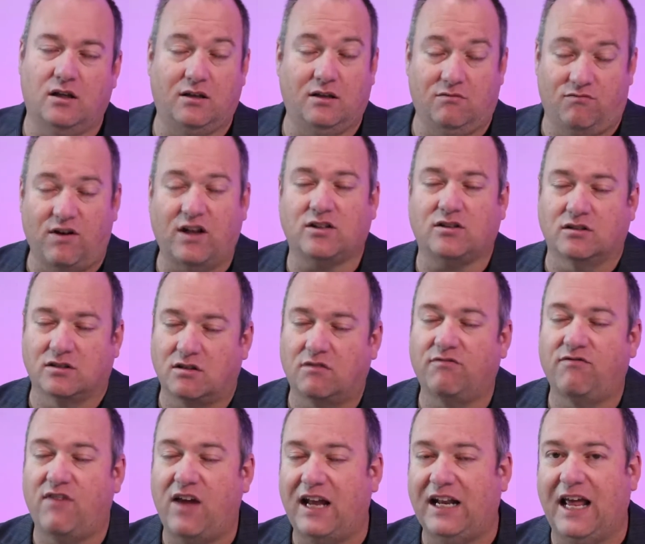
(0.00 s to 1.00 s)
Russell's
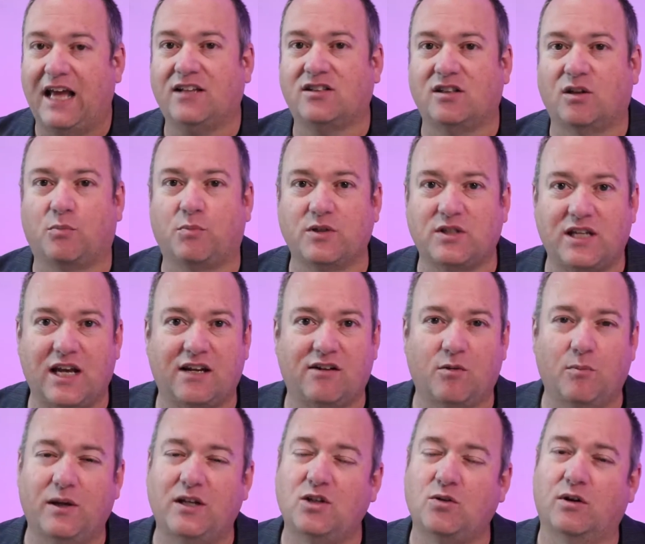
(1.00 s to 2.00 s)
an excellent presenter
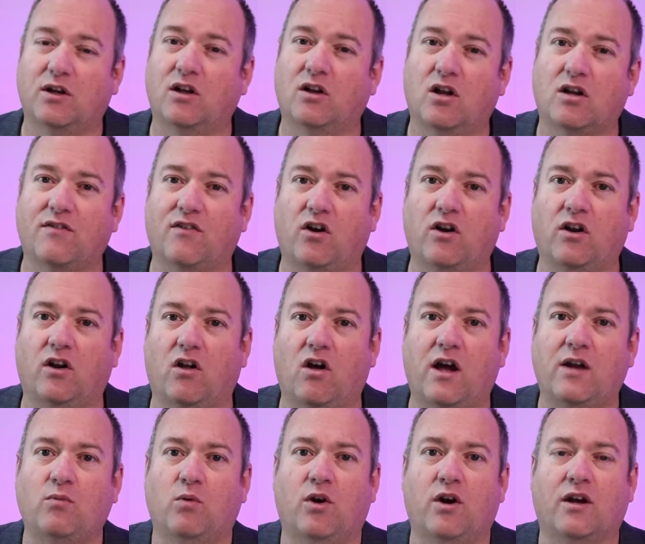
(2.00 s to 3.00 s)
and been doing a lot of
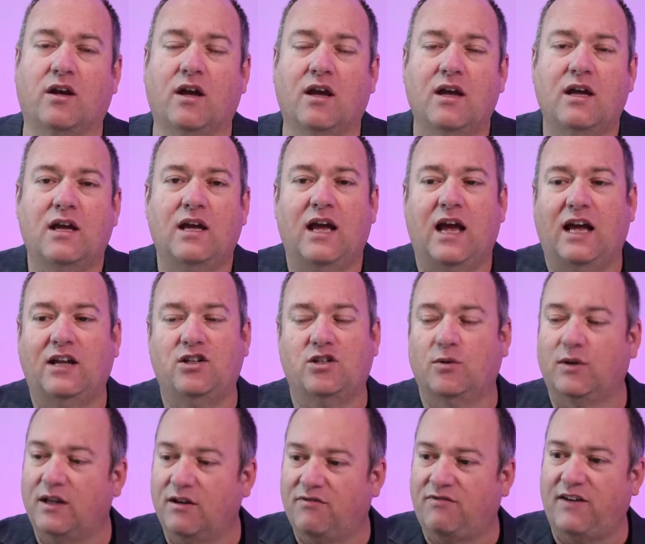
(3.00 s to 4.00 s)
online work, and
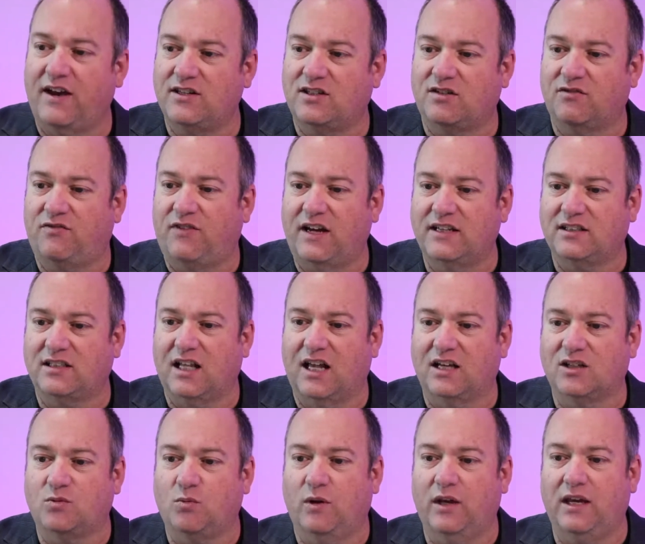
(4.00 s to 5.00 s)
doing a face-to-face
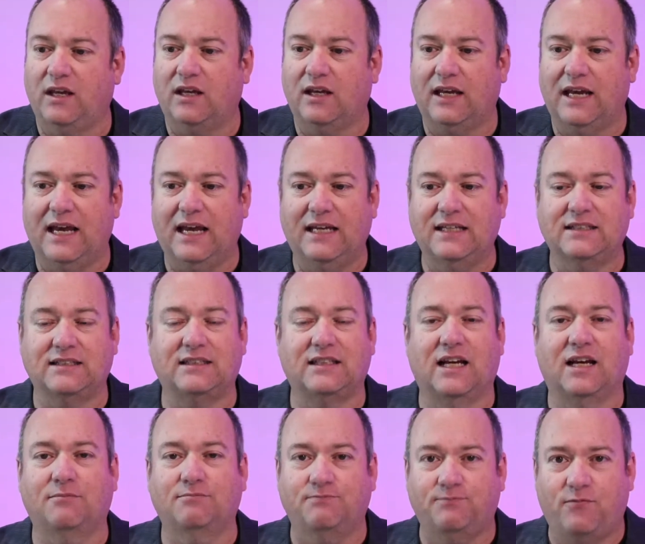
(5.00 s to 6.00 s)
last week has
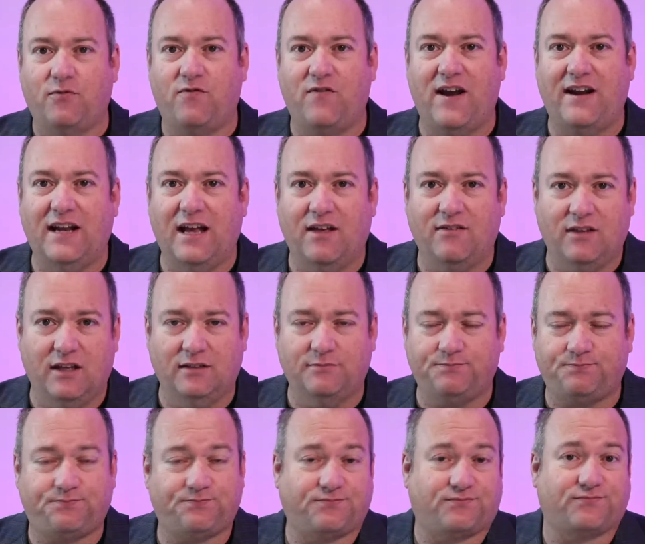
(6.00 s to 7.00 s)
found out that
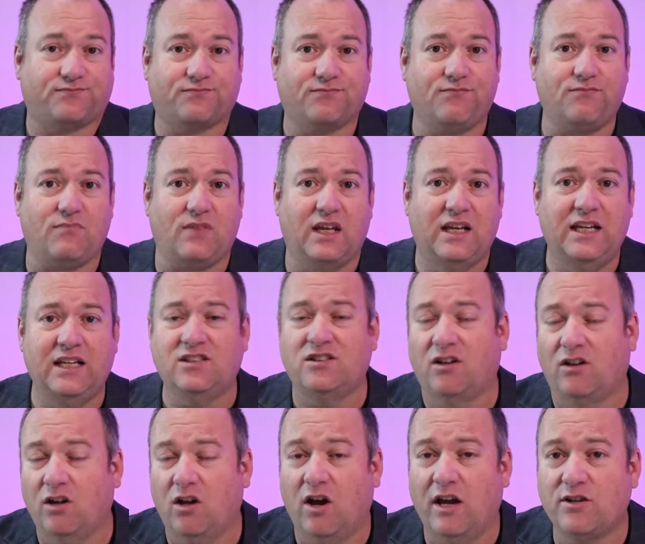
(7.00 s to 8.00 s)
his
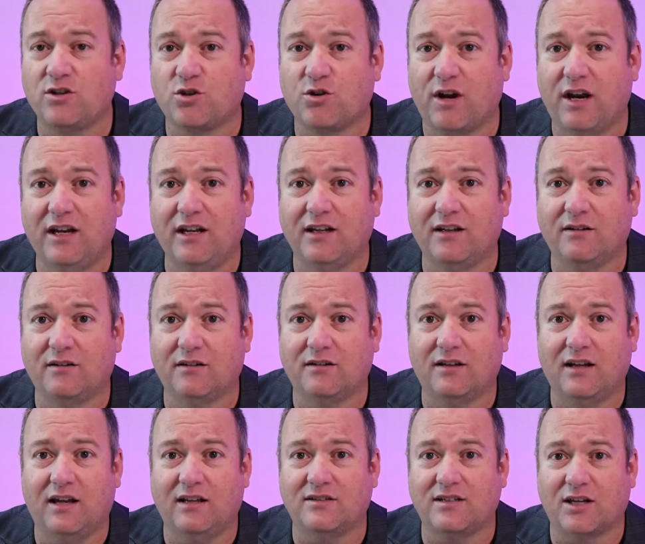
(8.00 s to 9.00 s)
online training
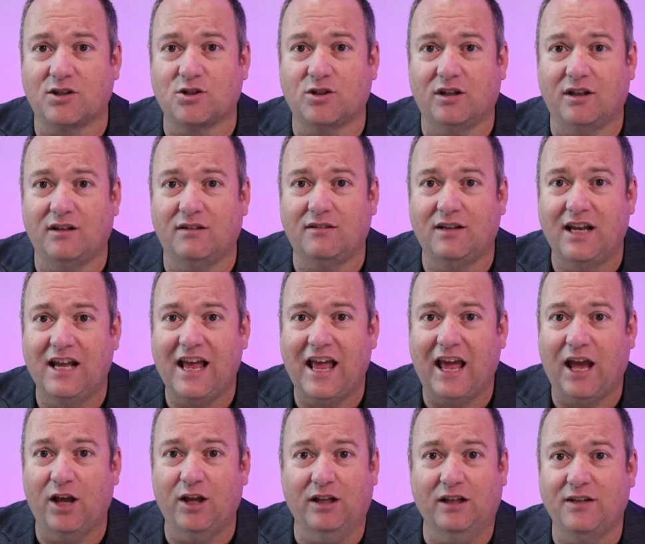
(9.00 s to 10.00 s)
has actually
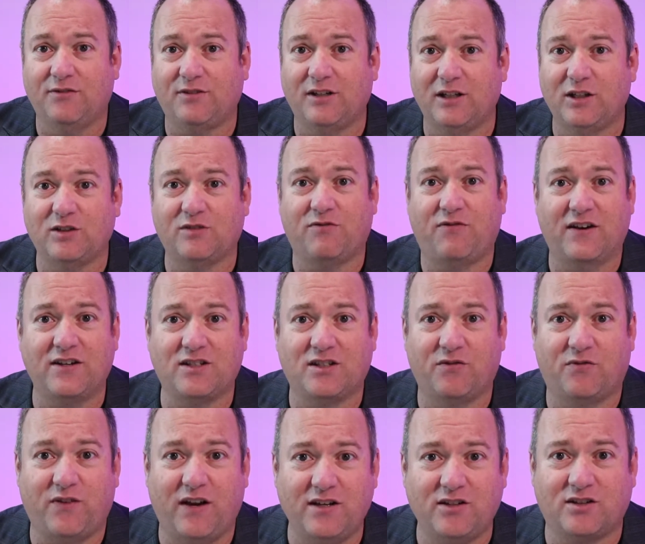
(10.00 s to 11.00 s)
lifted his
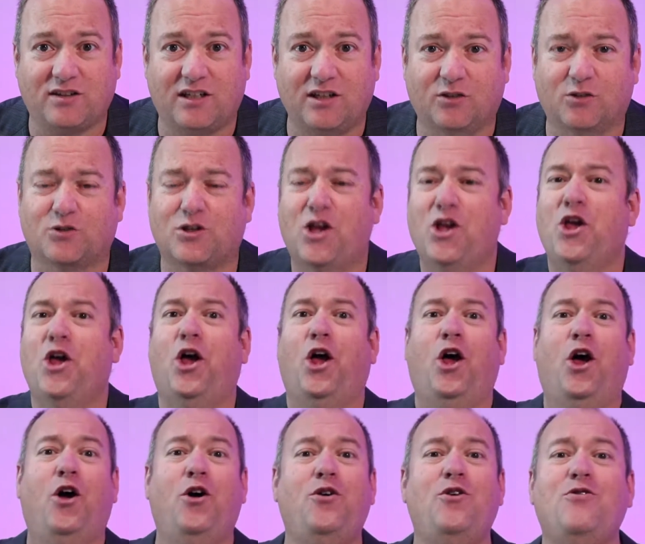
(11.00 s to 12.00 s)
face-to-face skills.
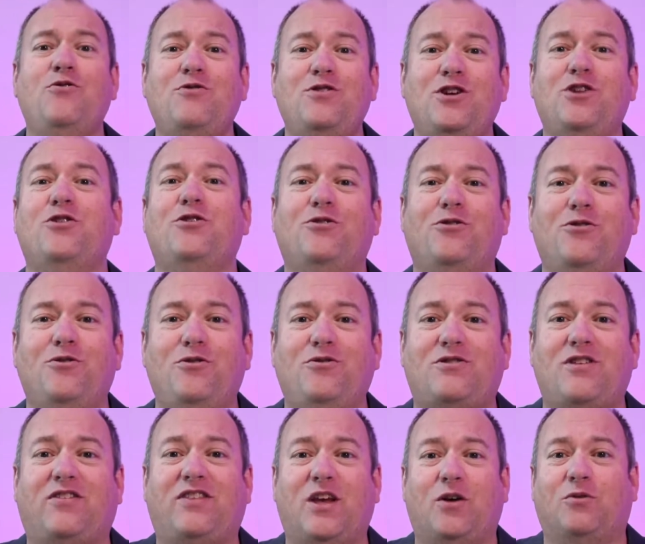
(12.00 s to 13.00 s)
Who knew
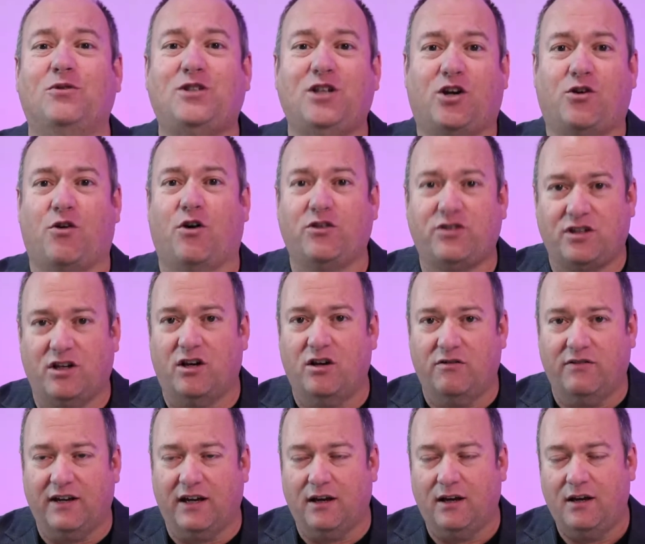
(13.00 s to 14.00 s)
that there was a
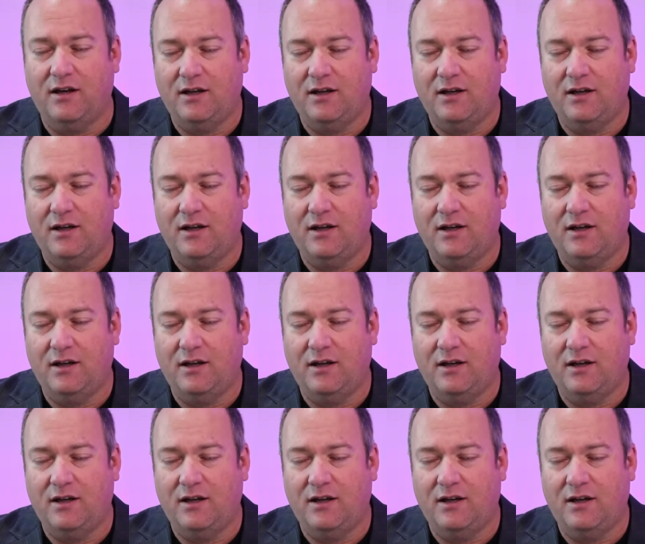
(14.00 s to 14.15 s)
crossover?